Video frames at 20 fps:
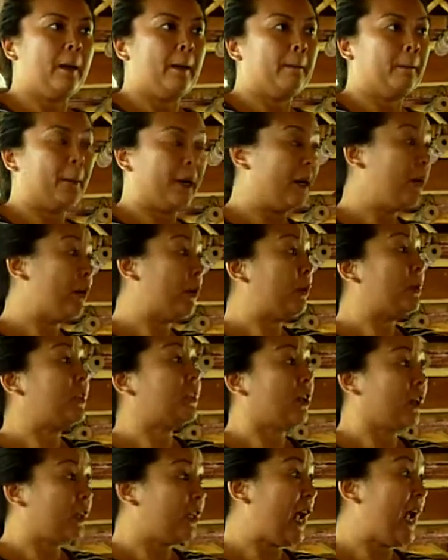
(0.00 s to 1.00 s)
When we would
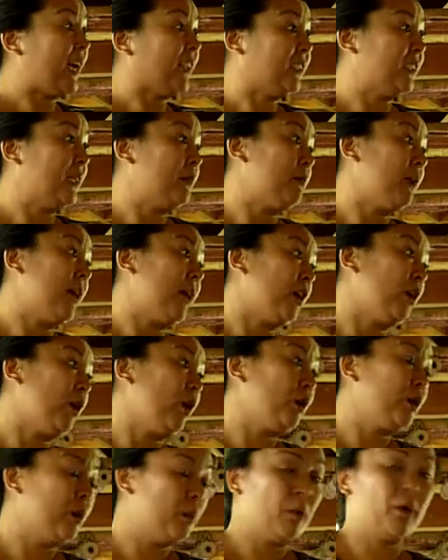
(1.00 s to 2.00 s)
start to ask them, like,
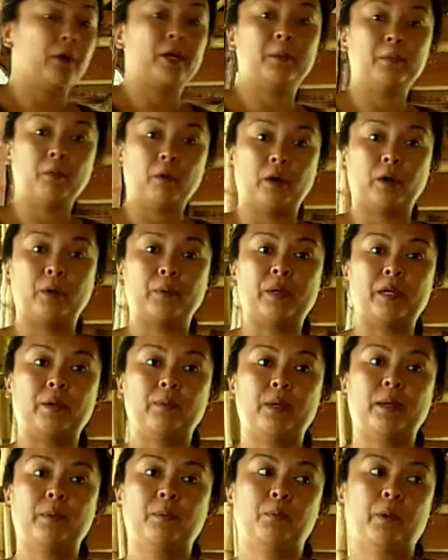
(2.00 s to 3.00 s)
oh, the more and more
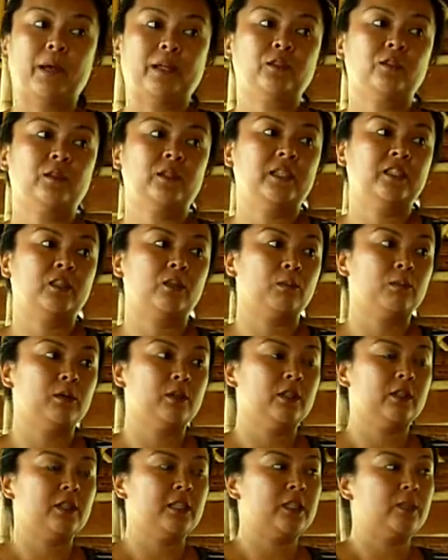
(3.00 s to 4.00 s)
we went to these
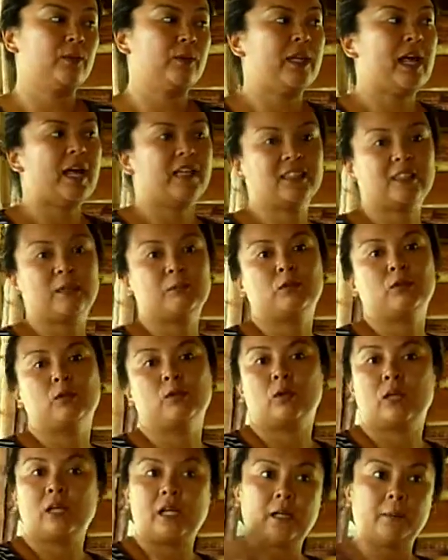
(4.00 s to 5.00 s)
communities, we'd ask them
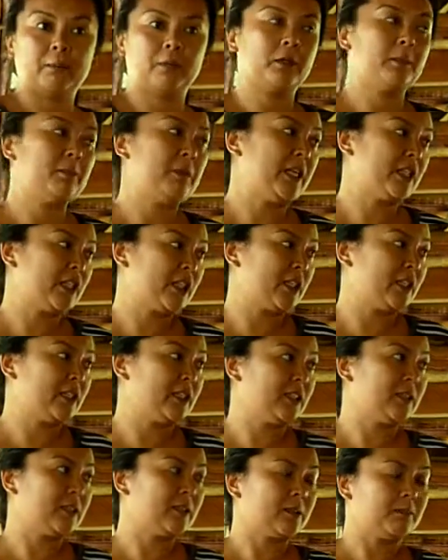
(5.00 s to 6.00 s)
to clean up their
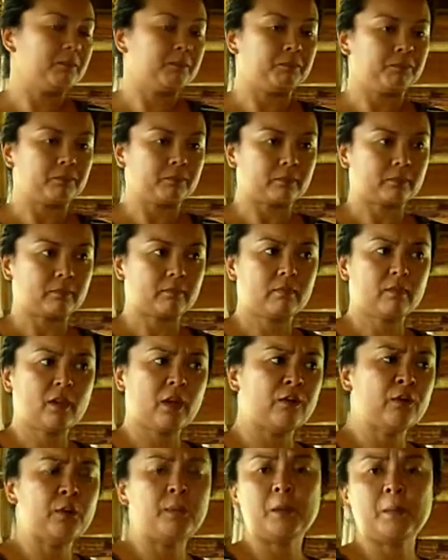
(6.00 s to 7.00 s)
beaches
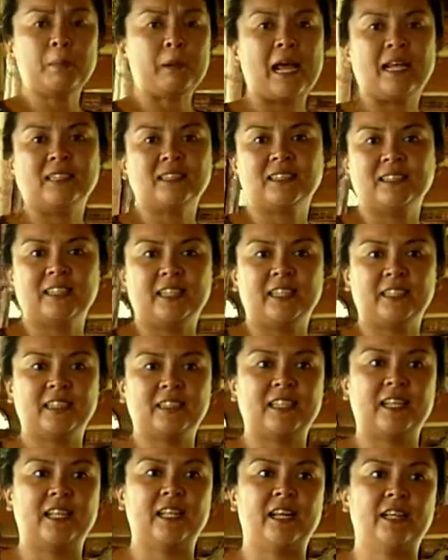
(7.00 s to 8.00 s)
from the plastics
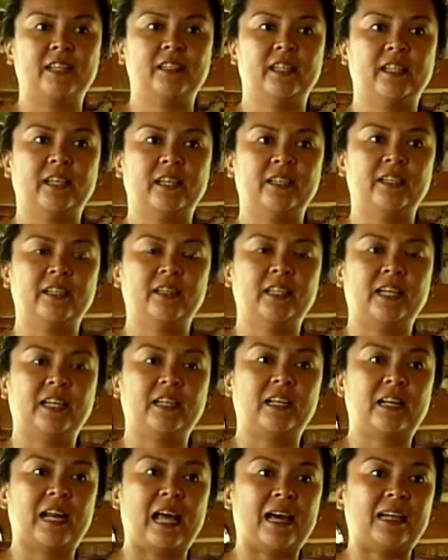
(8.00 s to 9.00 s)
and the
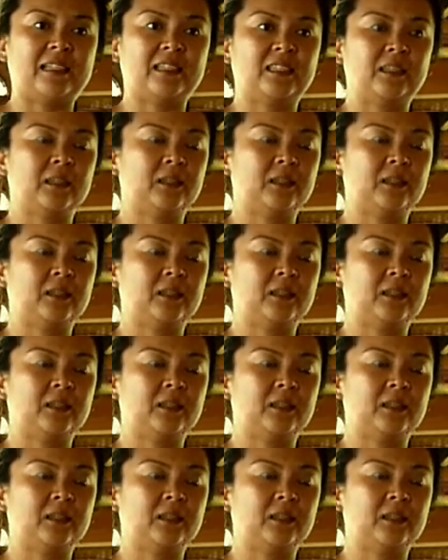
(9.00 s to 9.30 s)
glass.